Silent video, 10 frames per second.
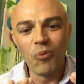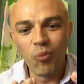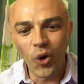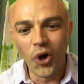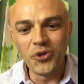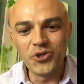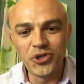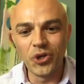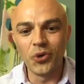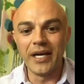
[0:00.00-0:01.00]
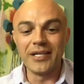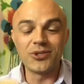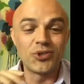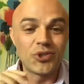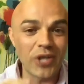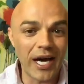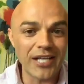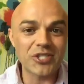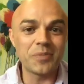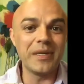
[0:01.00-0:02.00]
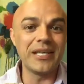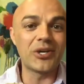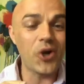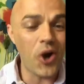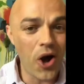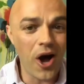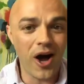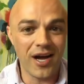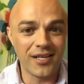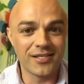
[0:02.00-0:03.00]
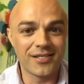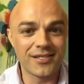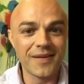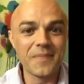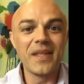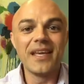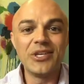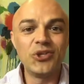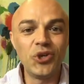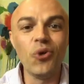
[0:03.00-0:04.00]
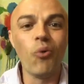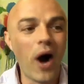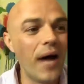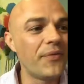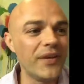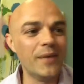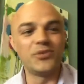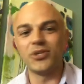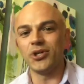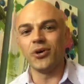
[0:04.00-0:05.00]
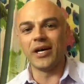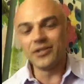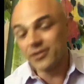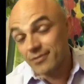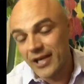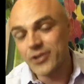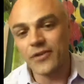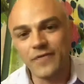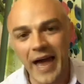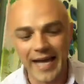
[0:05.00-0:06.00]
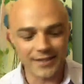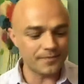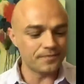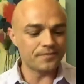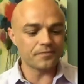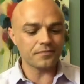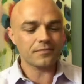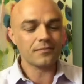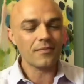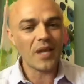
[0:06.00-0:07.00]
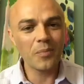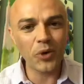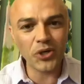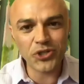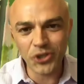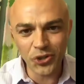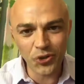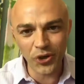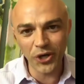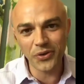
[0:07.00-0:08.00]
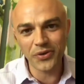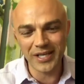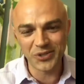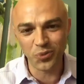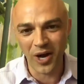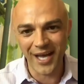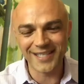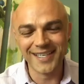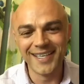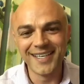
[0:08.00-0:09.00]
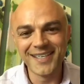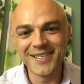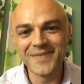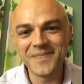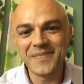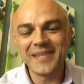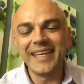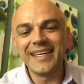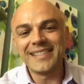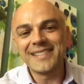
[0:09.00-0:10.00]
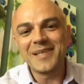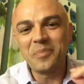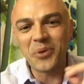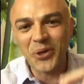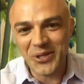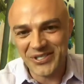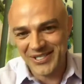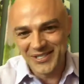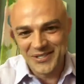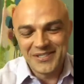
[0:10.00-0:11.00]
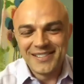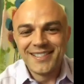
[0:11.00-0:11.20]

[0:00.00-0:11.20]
won't do it just because you want them to do it. Here's the fact. Personal growth is what? It's personal.